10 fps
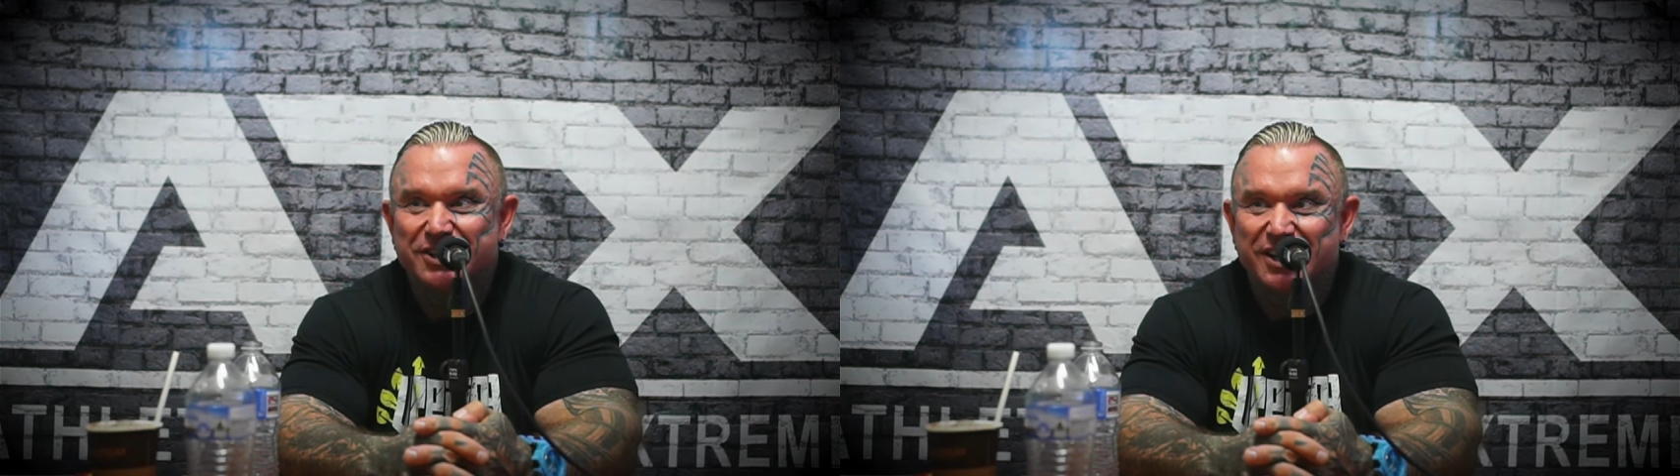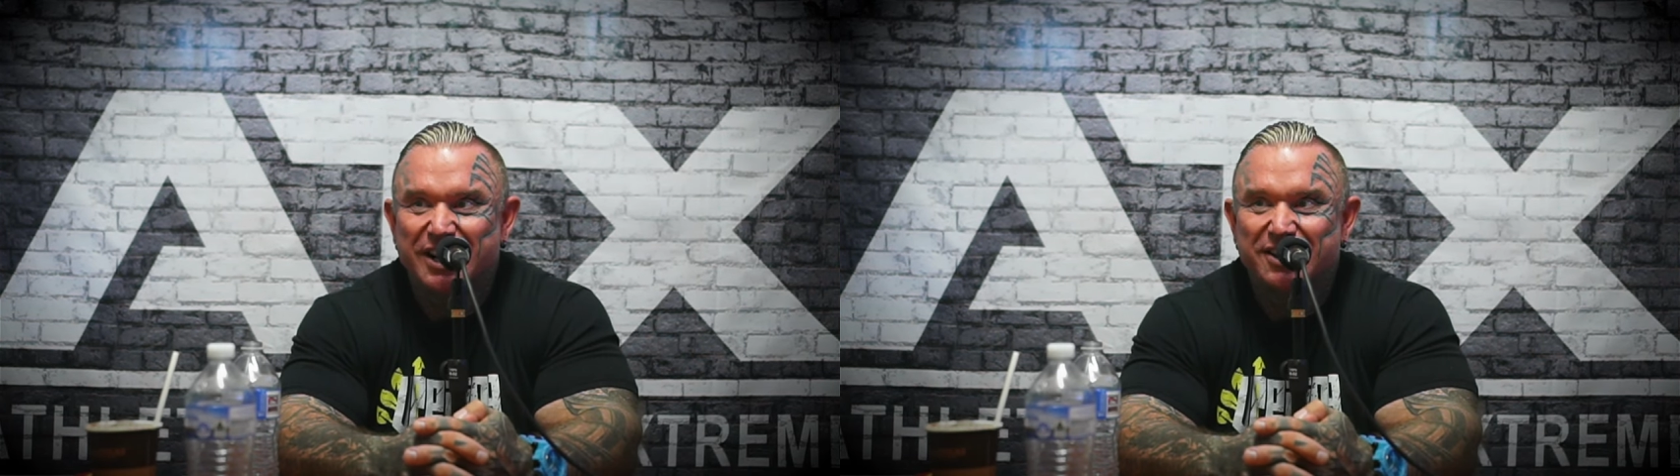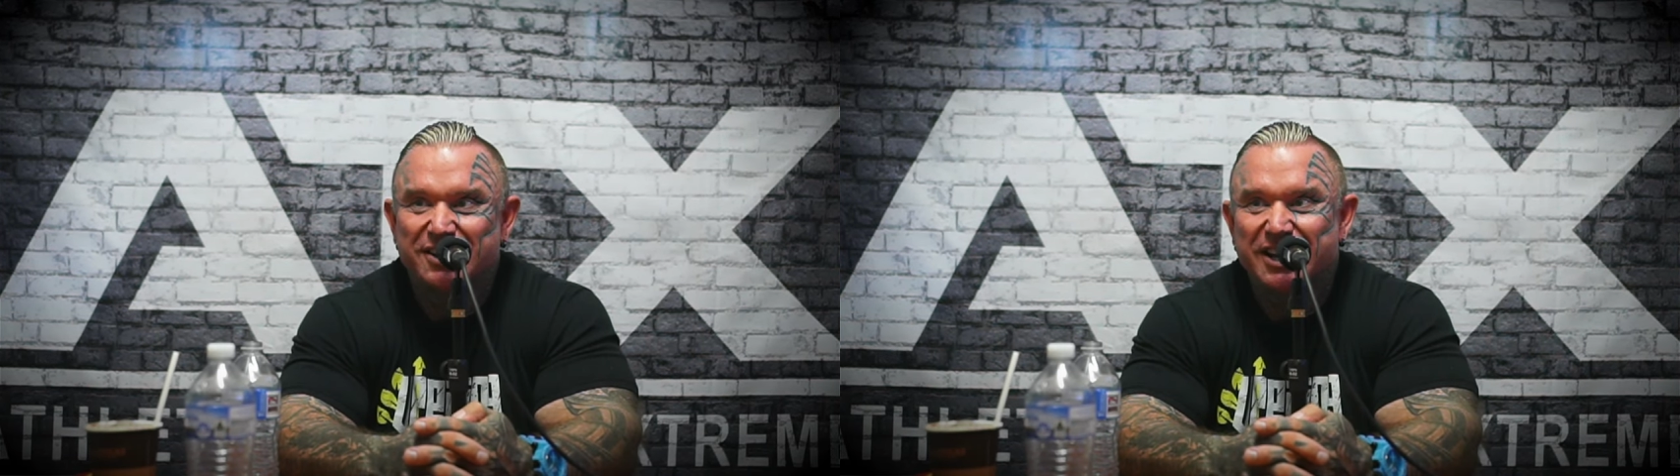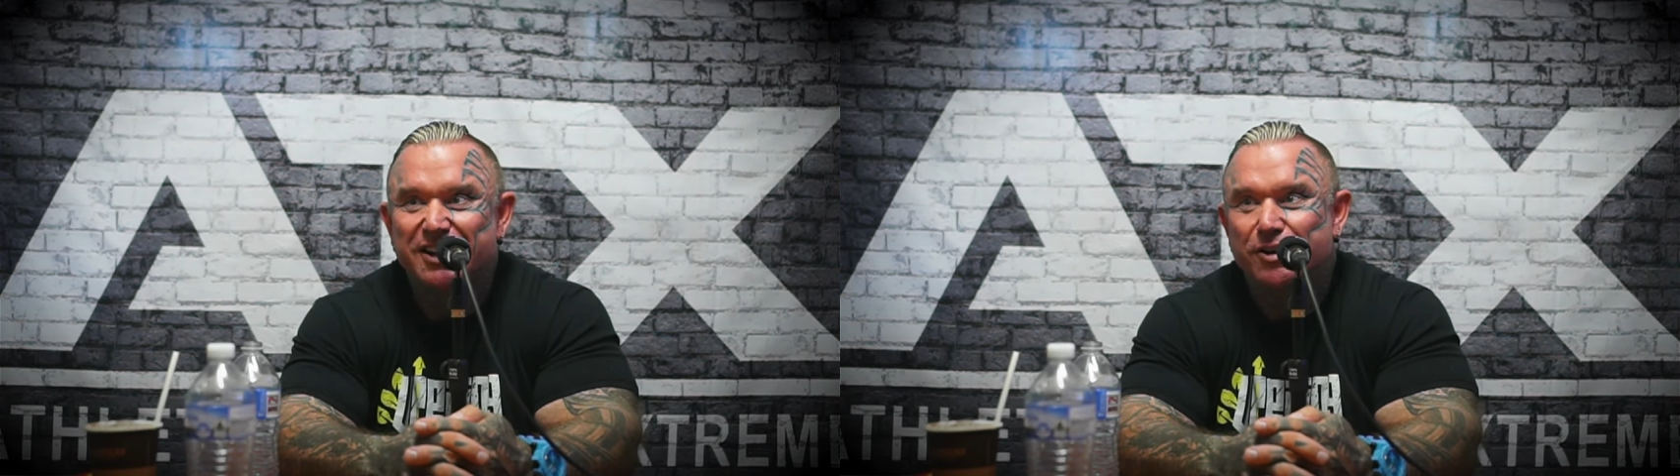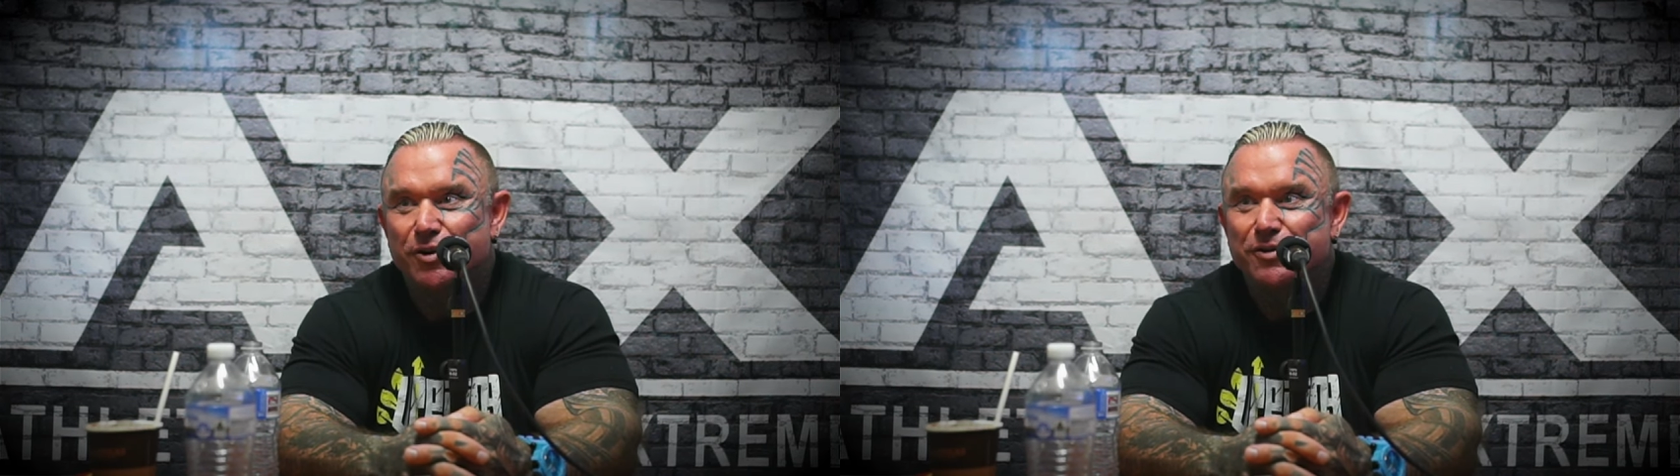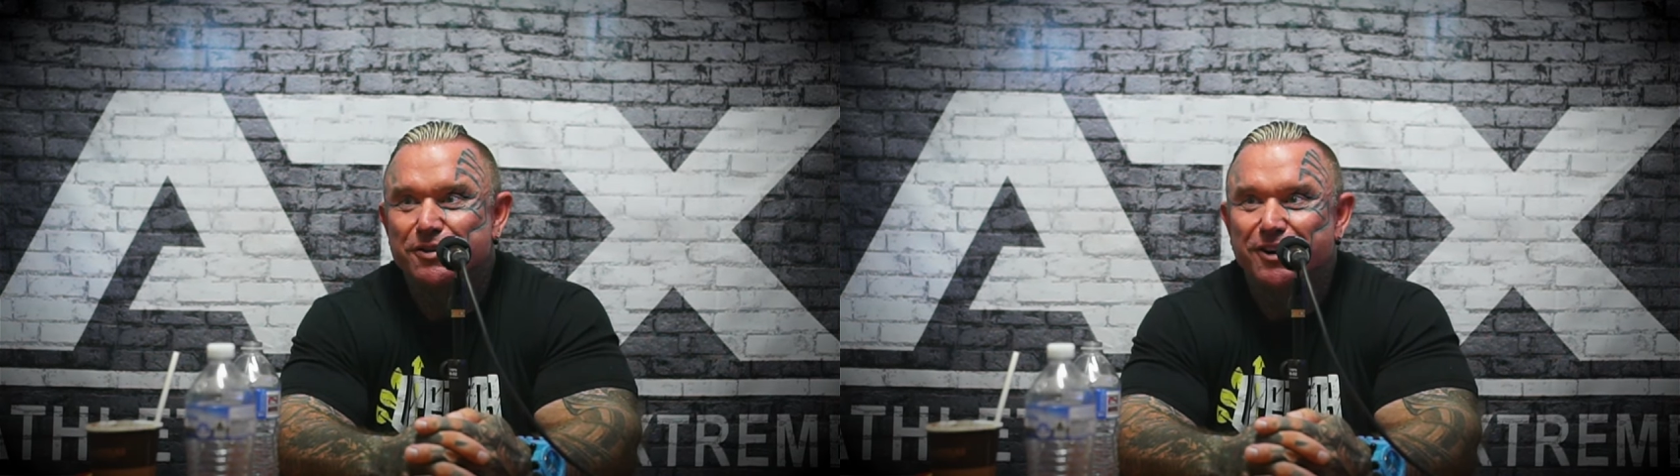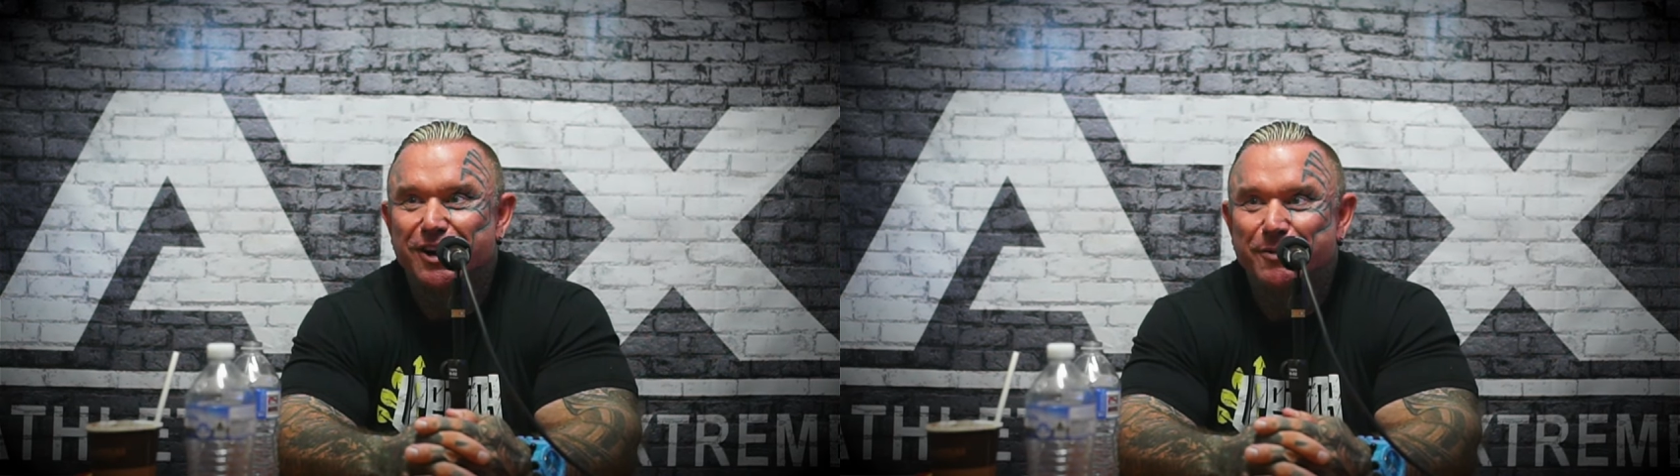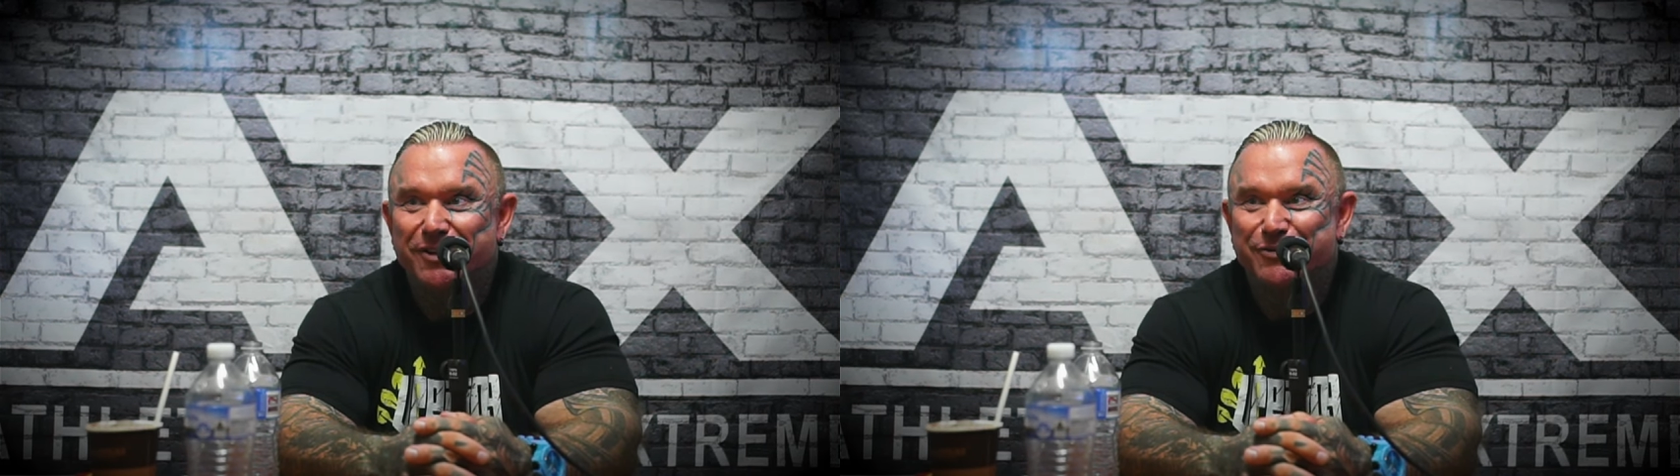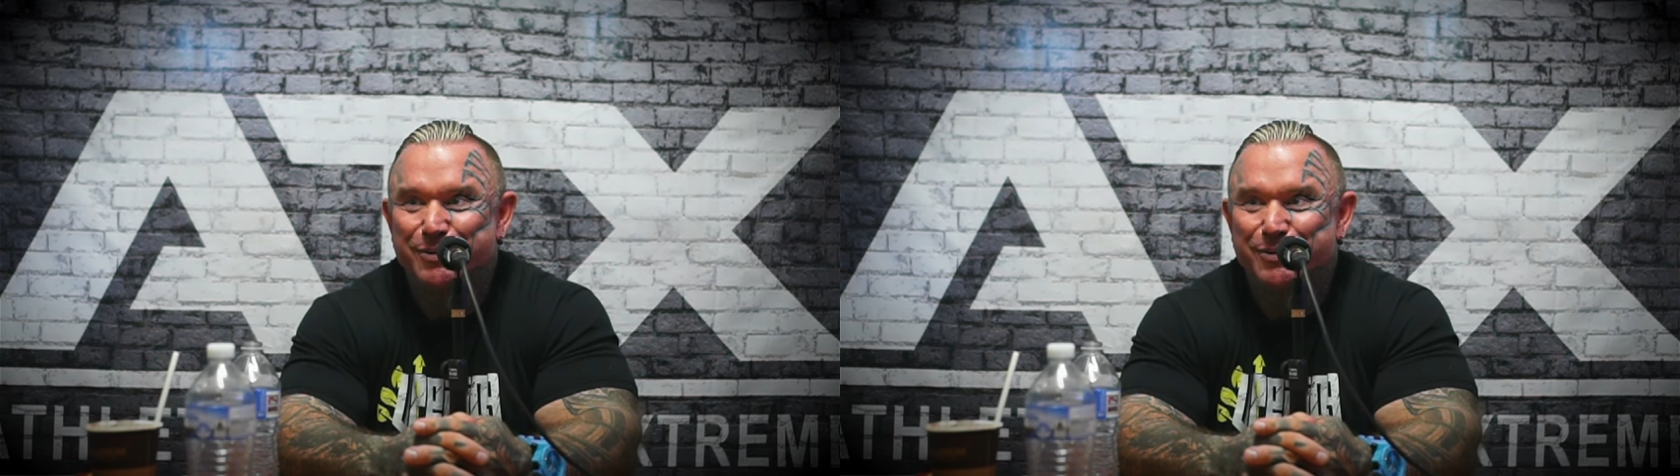and then had to take longer time off